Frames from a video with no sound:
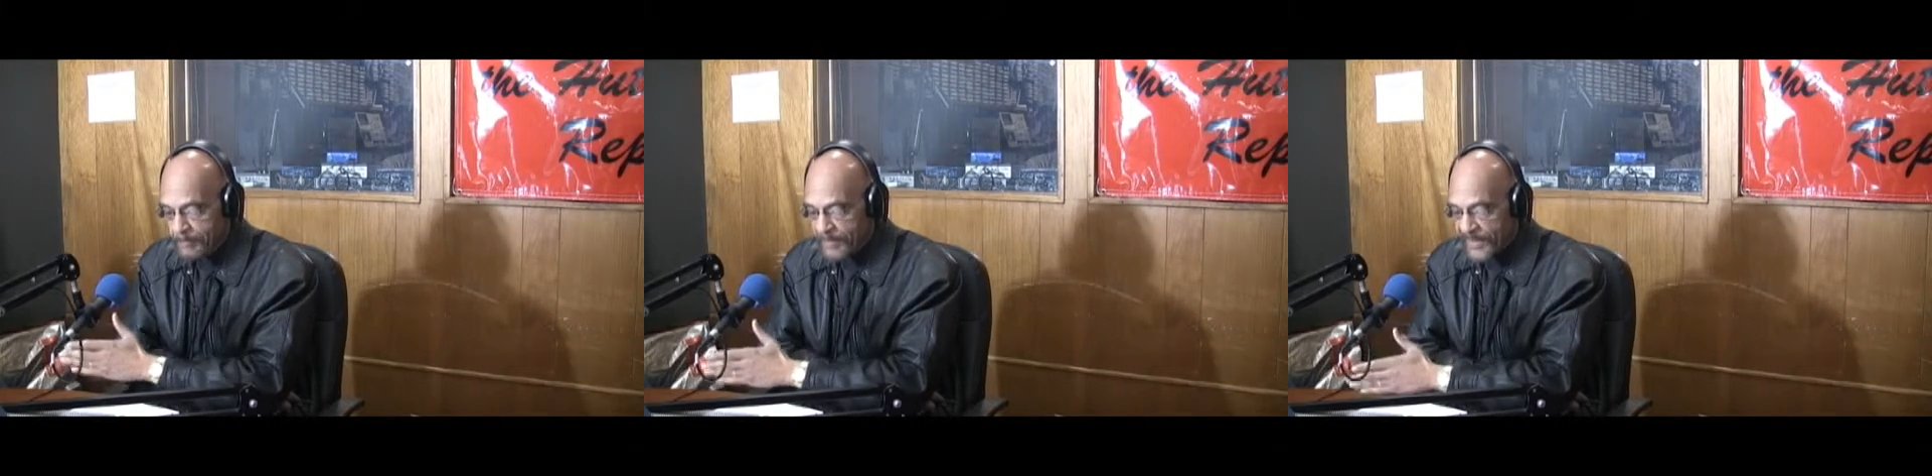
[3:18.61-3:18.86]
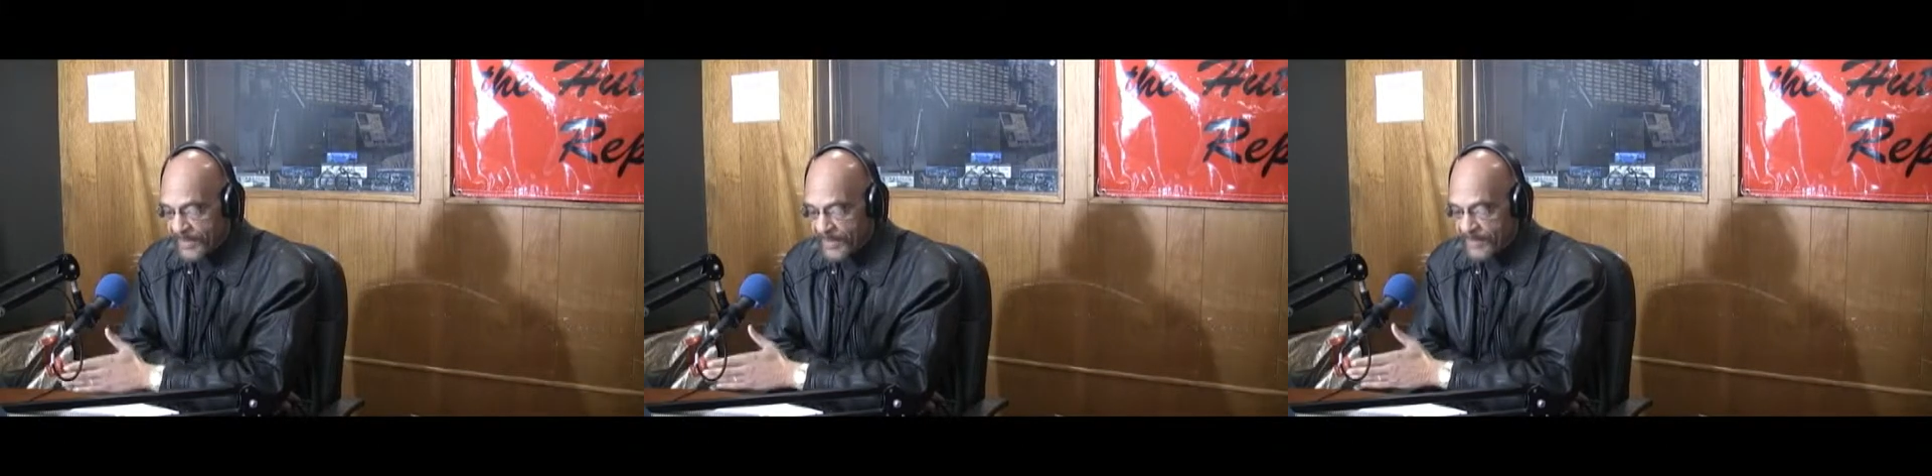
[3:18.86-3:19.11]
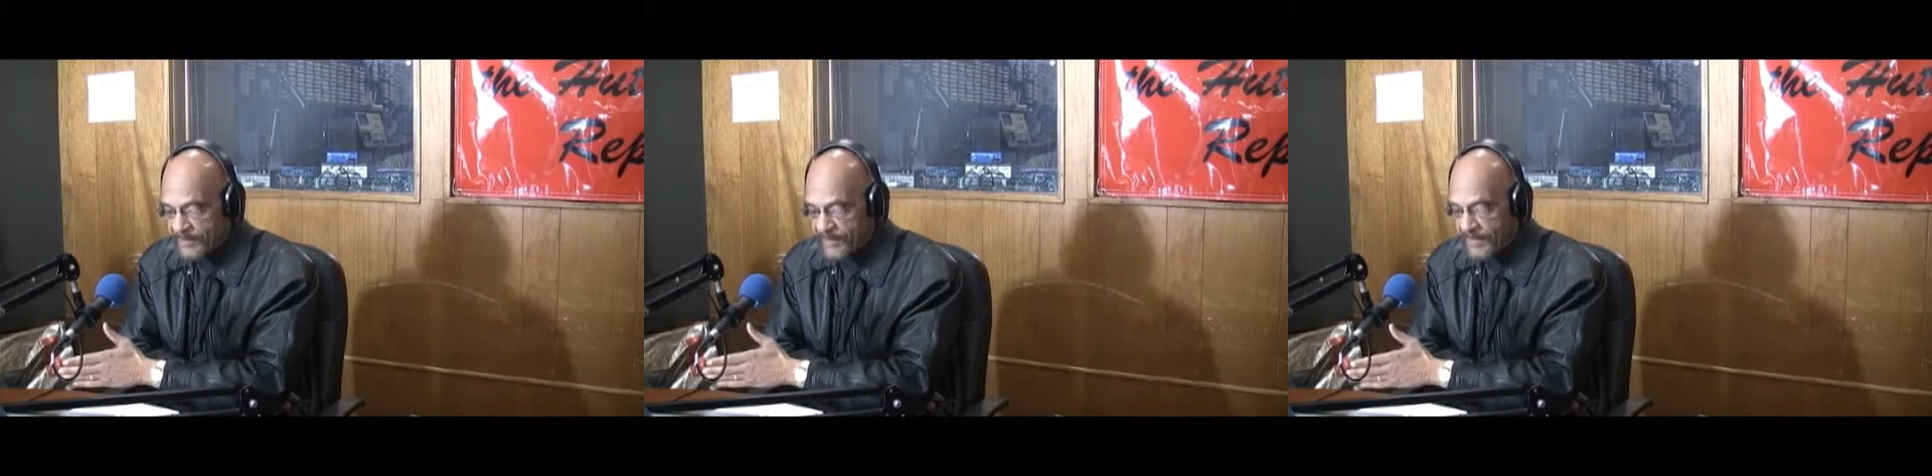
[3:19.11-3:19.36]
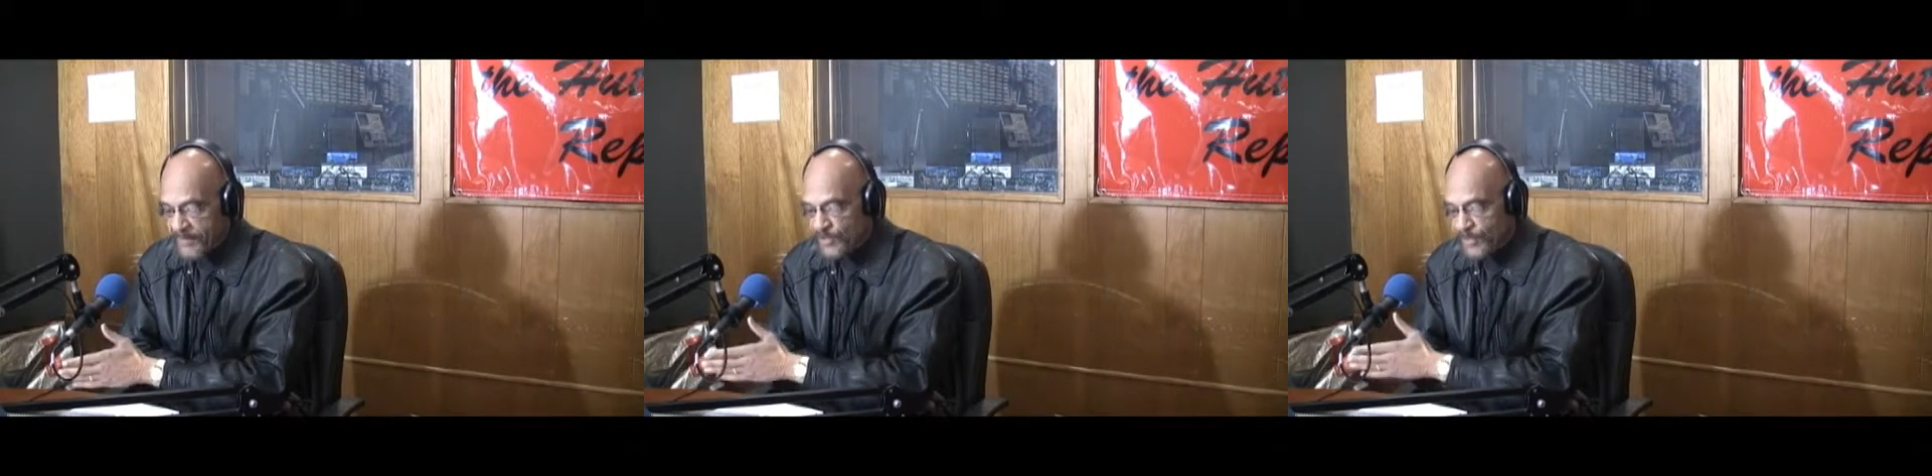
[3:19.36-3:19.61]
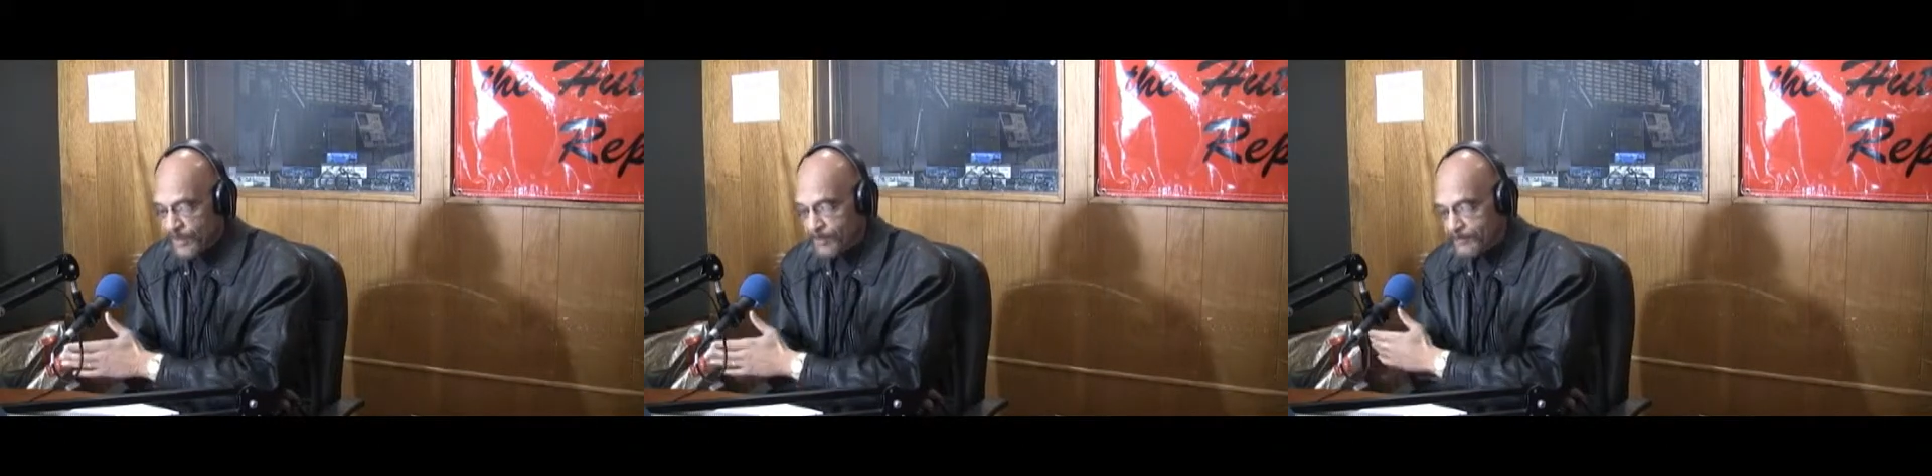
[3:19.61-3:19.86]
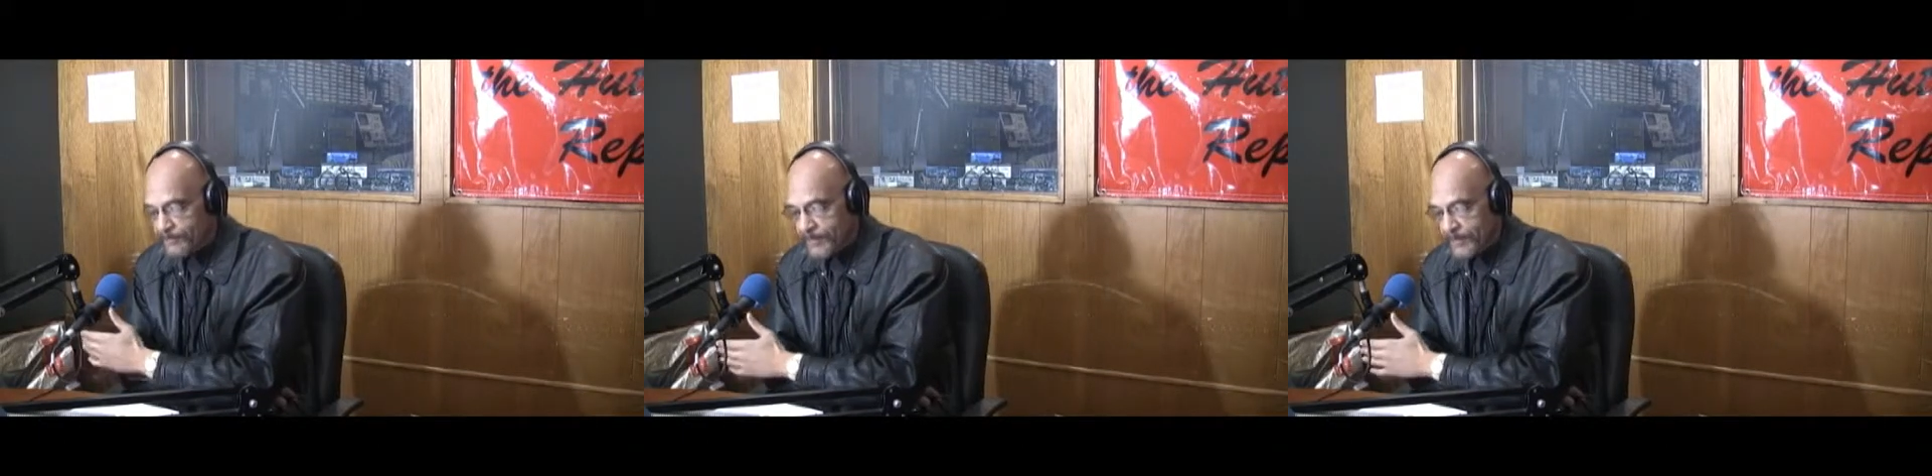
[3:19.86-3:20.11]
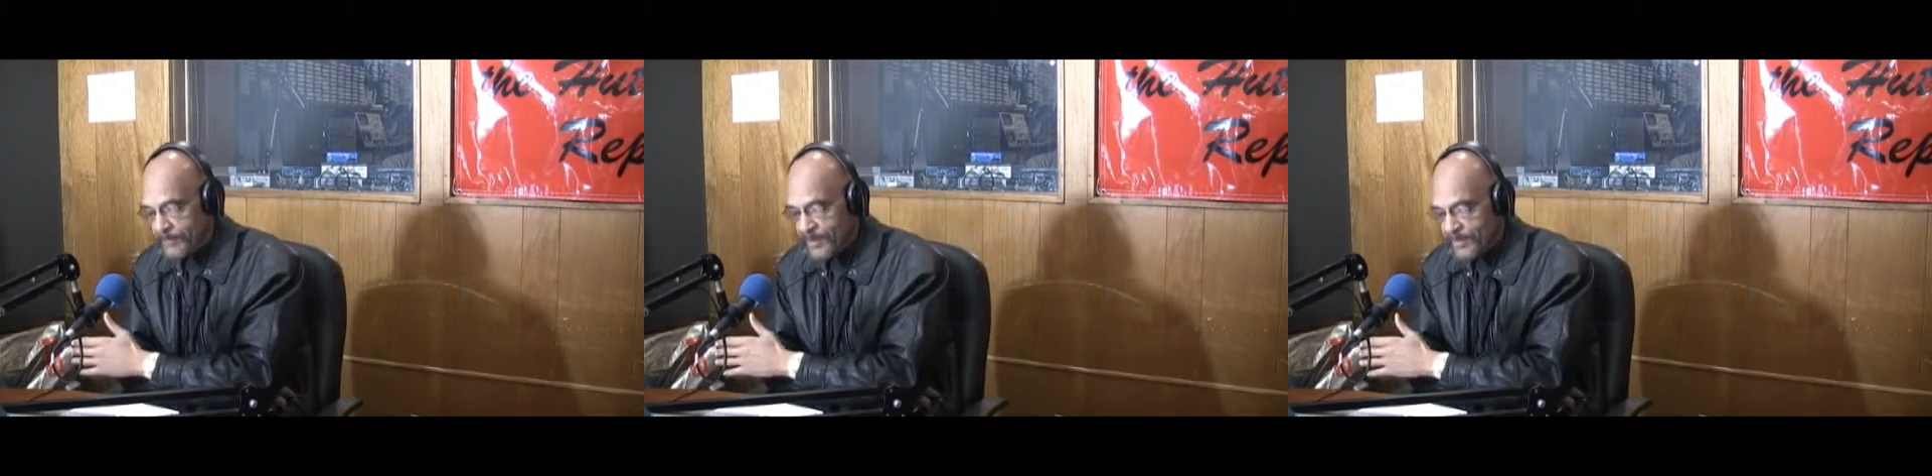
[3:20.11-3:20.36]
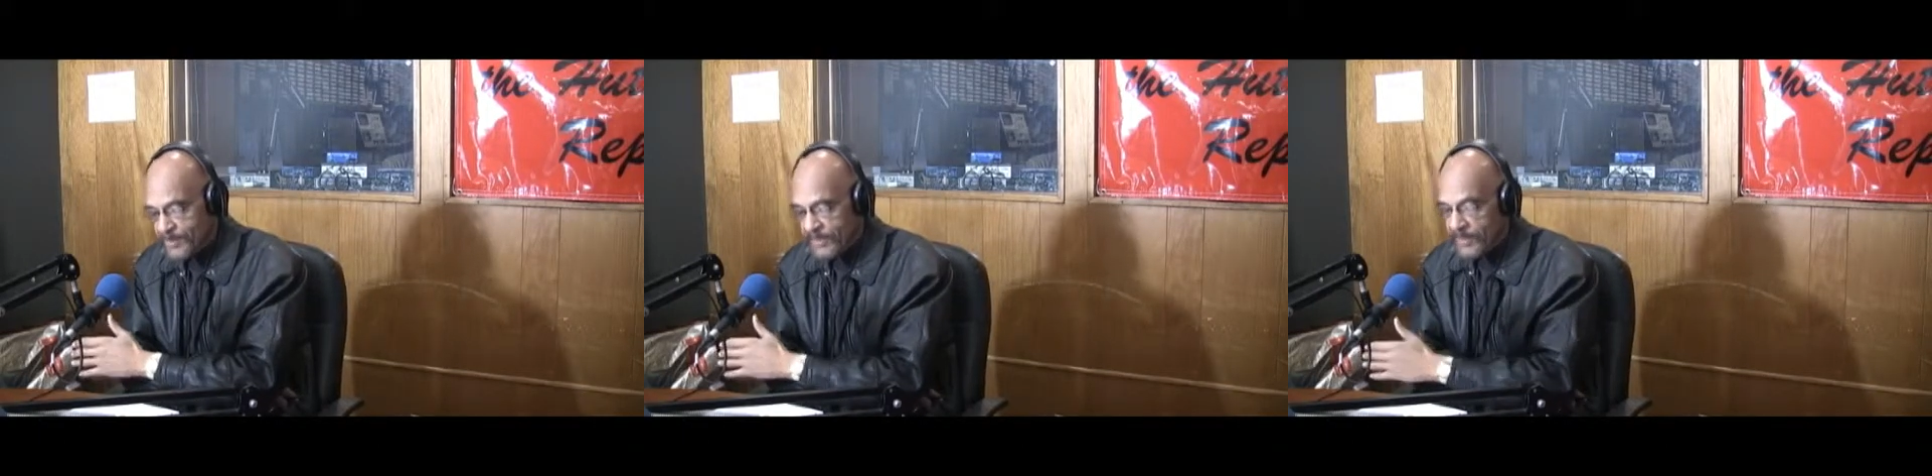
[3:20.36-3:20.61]
billion in the general fund
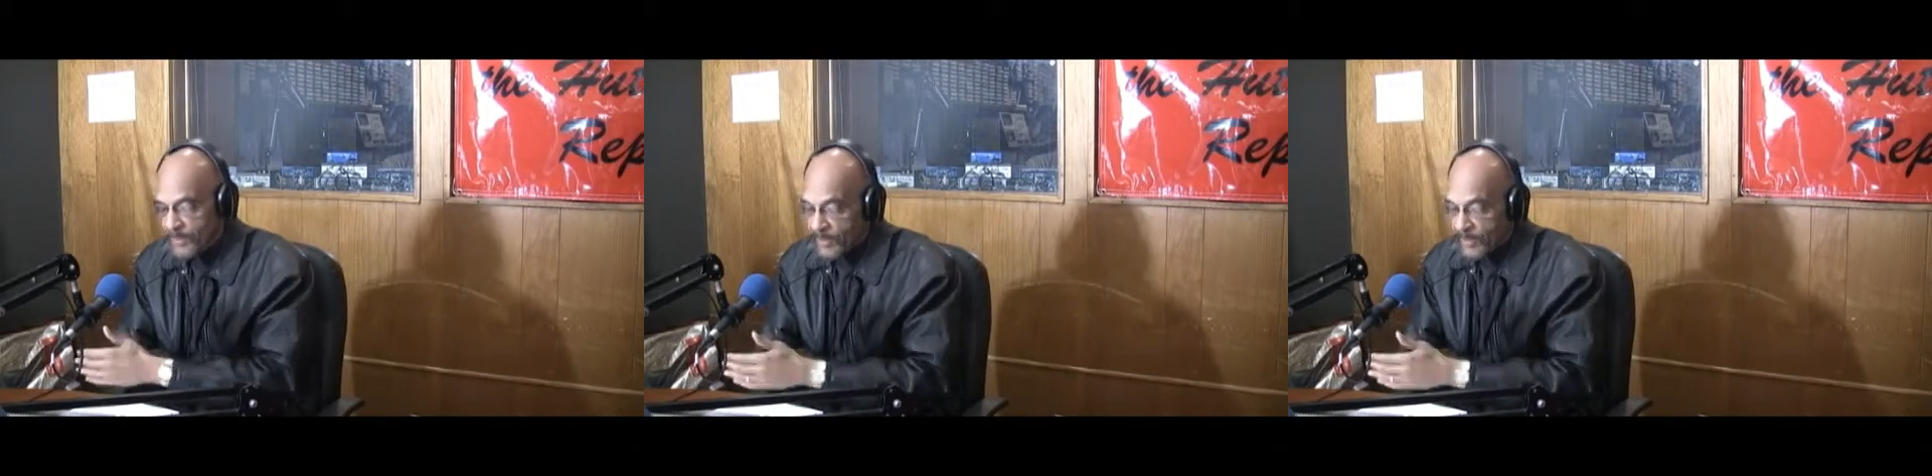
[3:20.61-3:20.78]
budget.